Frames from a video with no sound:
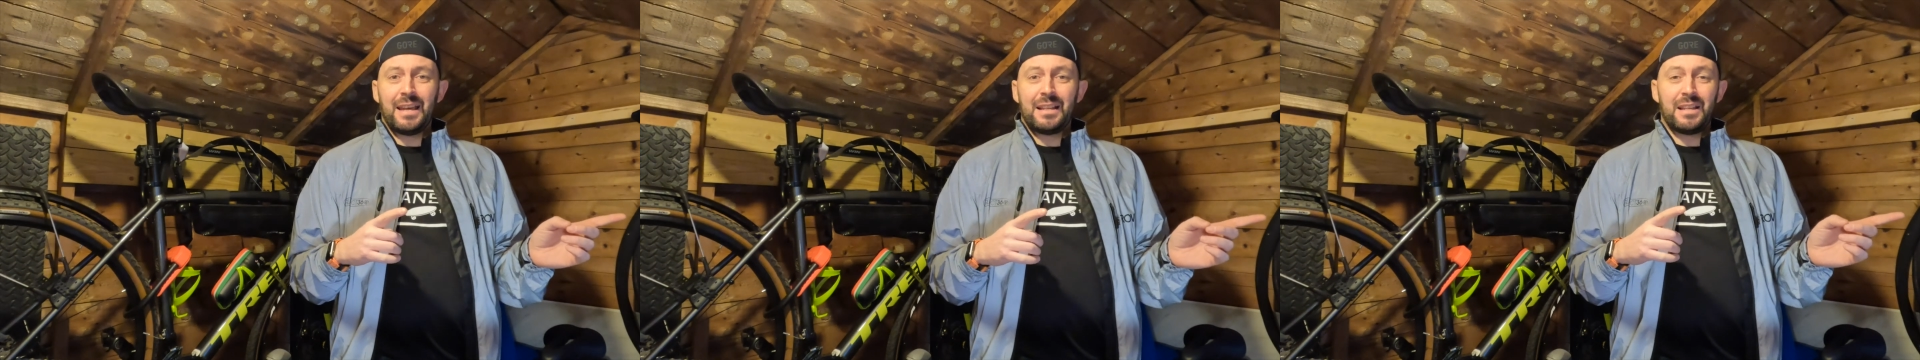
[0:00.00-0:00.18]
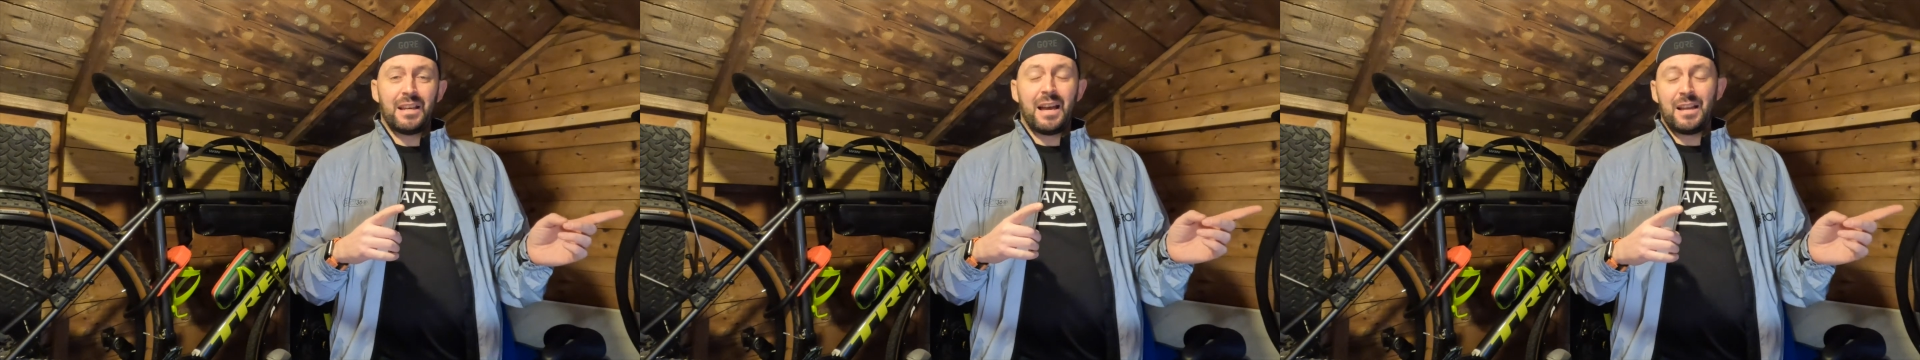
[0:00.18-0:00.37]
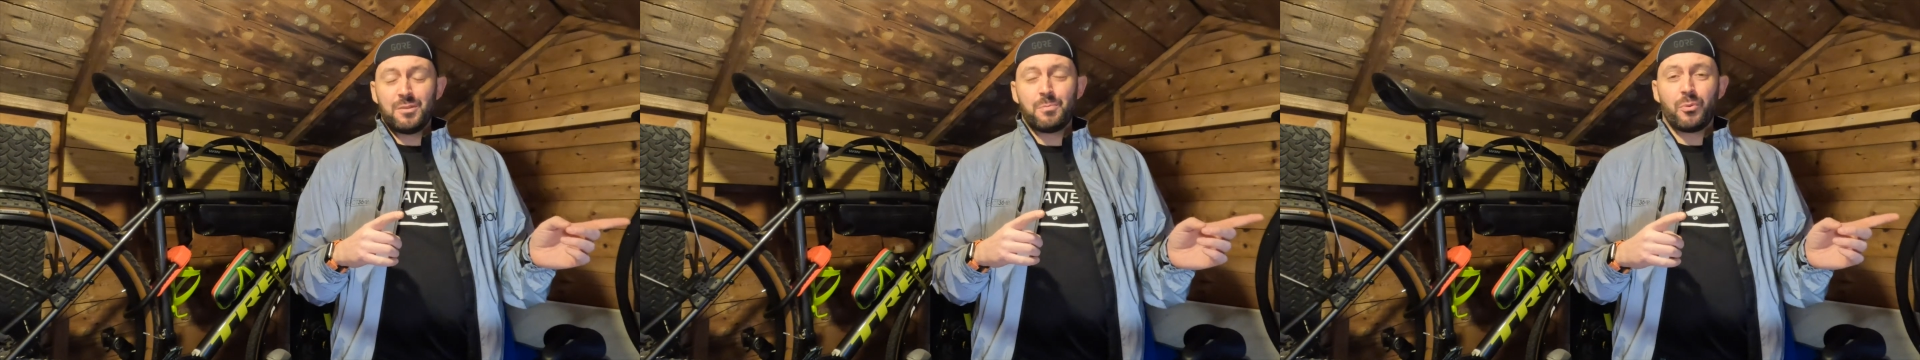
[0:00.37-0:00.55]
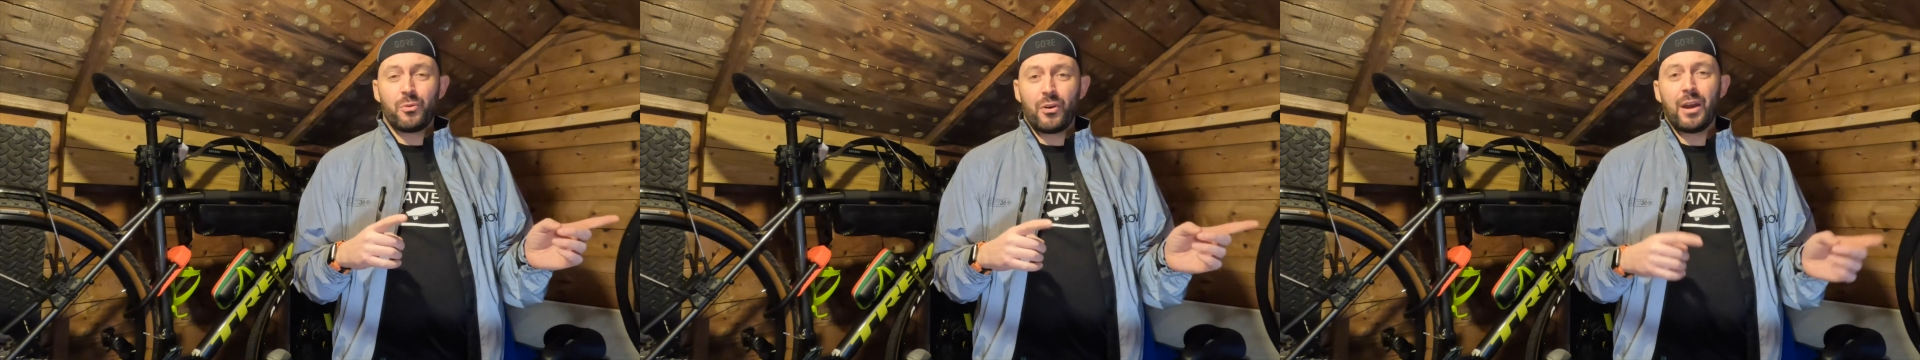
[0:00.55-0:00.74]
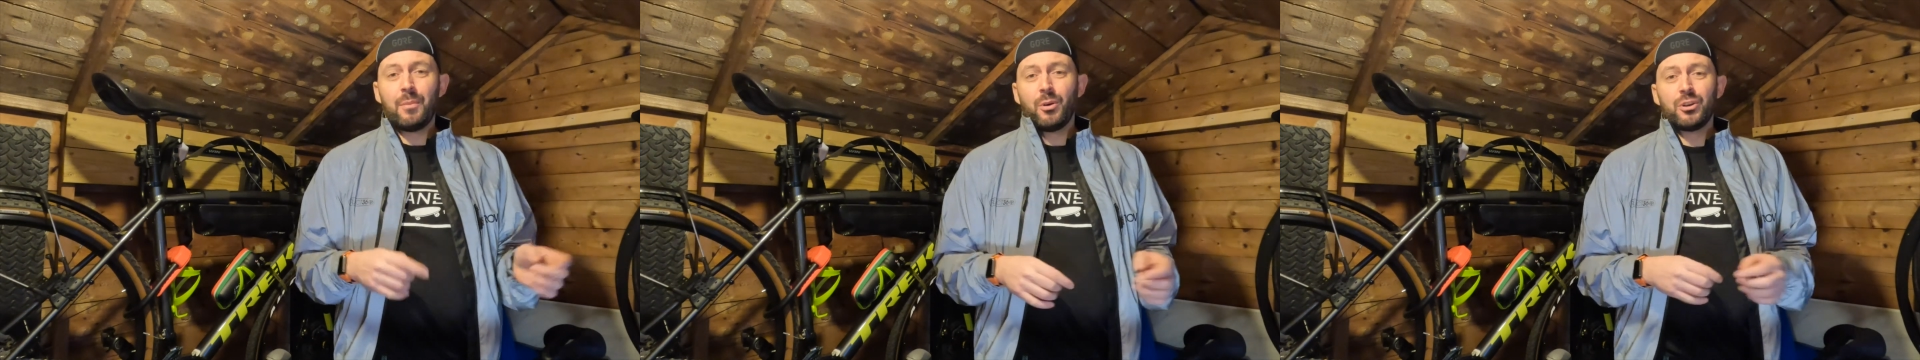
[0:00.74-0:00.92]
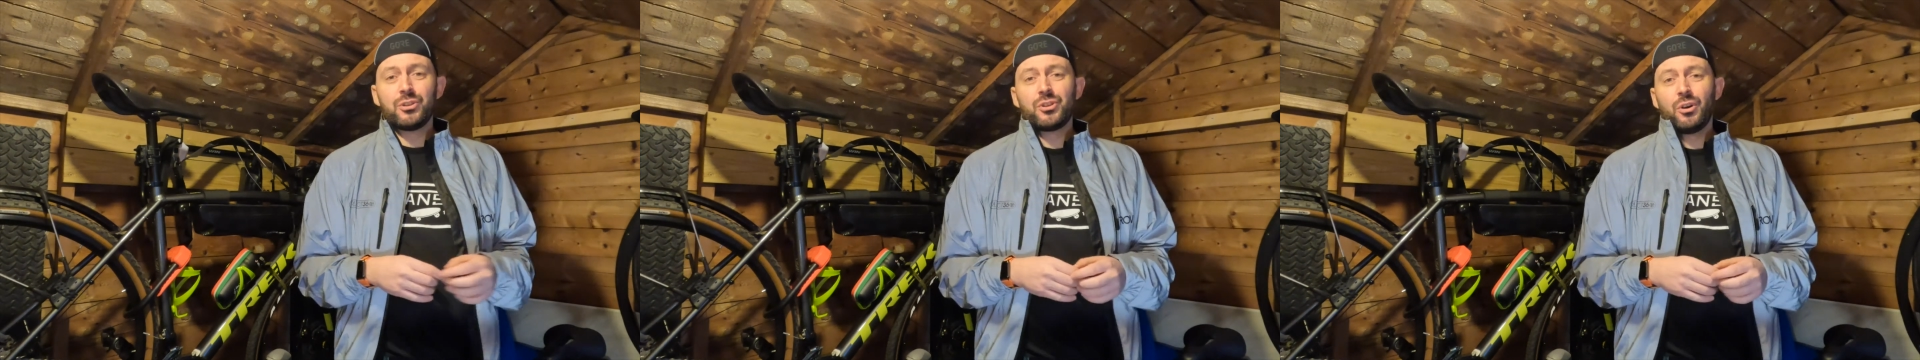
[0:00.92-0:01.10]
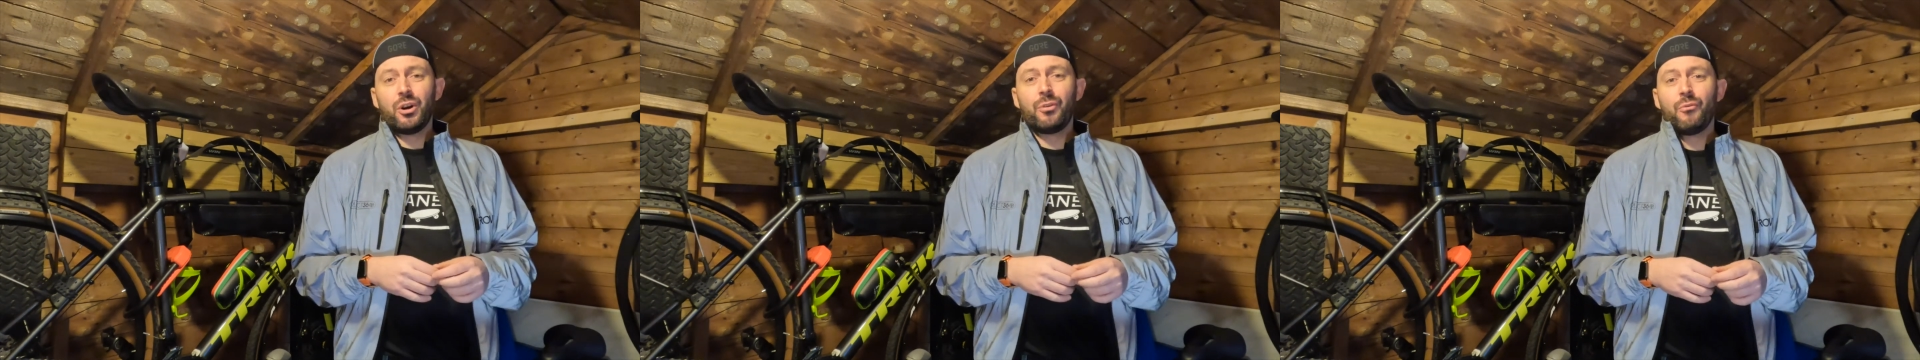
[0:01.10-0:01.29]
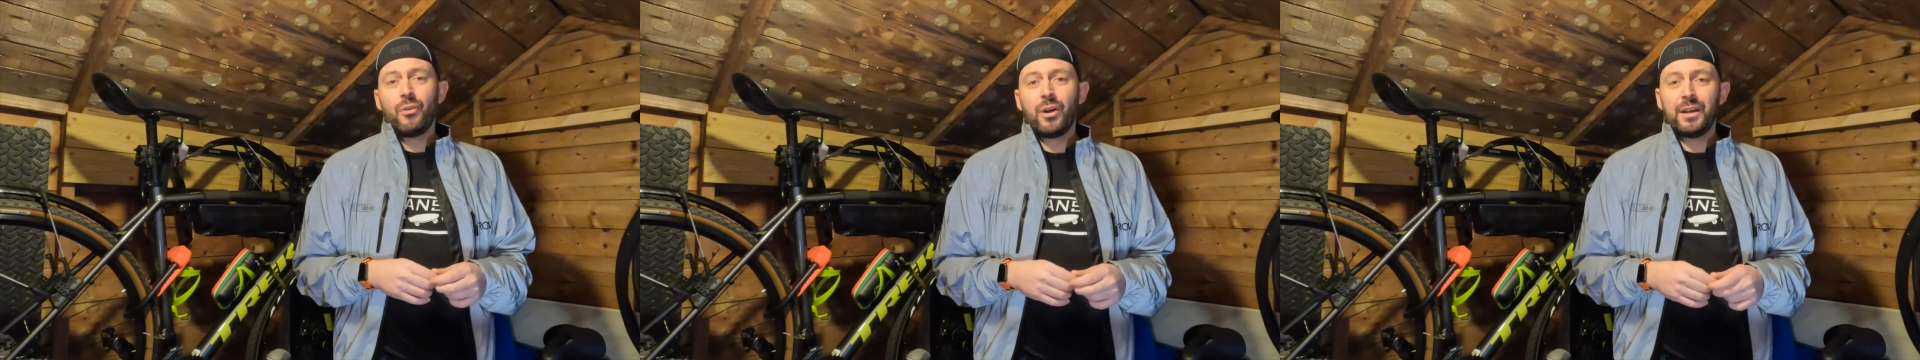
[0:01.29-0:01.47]
and it is pretty much
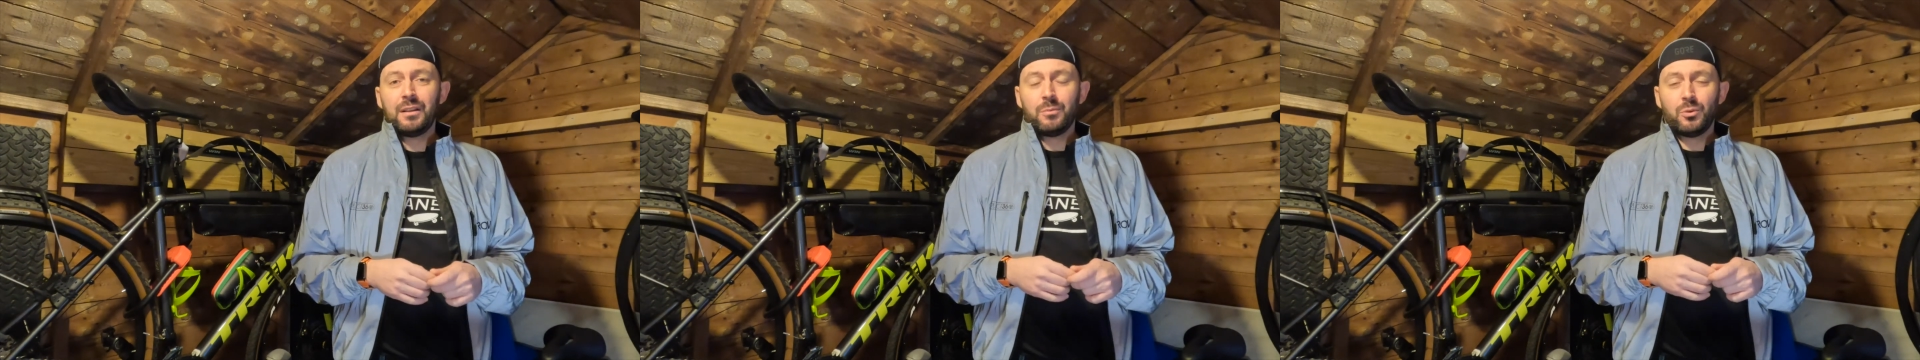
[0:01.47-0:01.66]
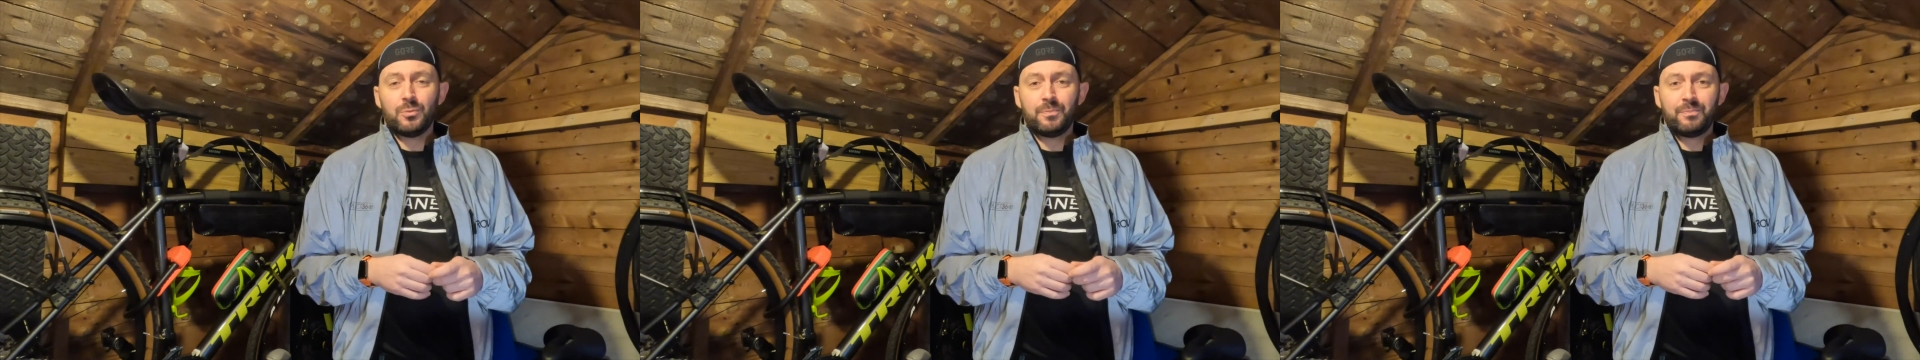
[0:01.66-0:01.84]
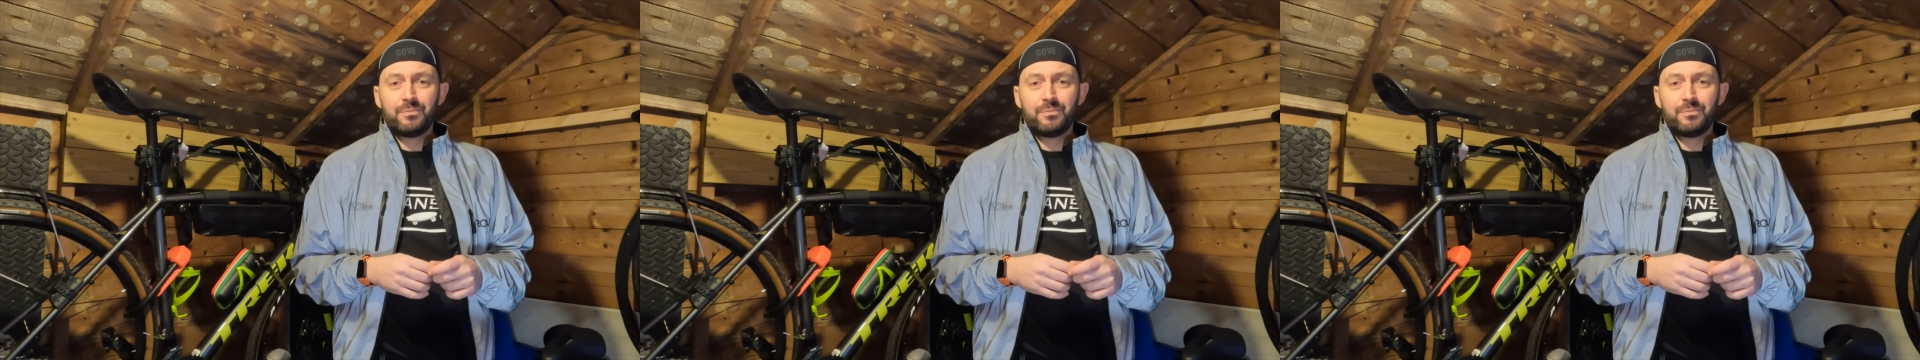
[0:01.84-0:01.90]
unrideable.